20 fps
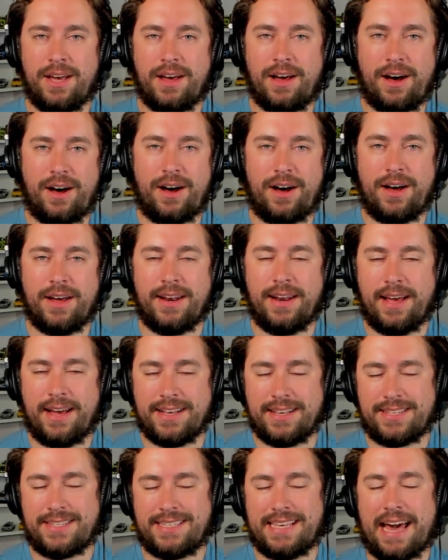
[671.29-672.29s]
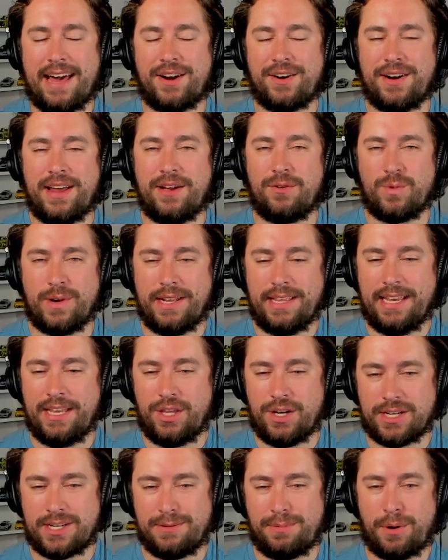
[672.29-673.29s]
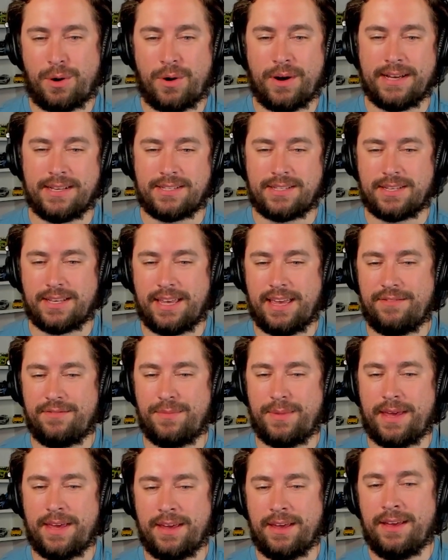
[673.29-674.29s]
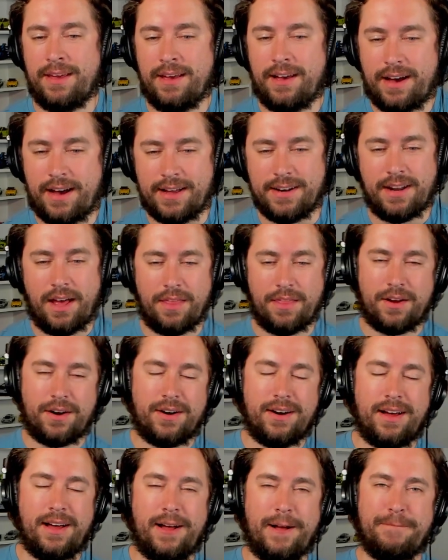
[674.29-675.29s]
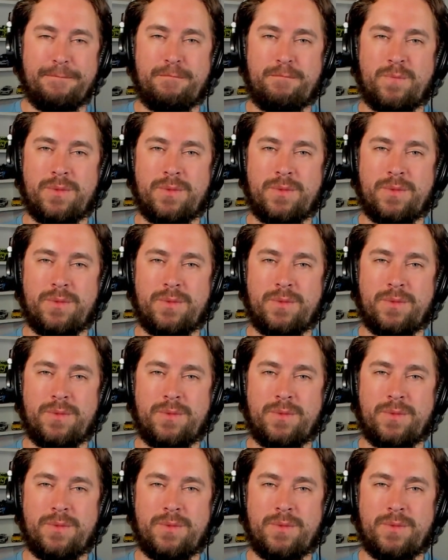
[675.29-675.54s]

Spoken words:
on Saturday, really looked poised to give me another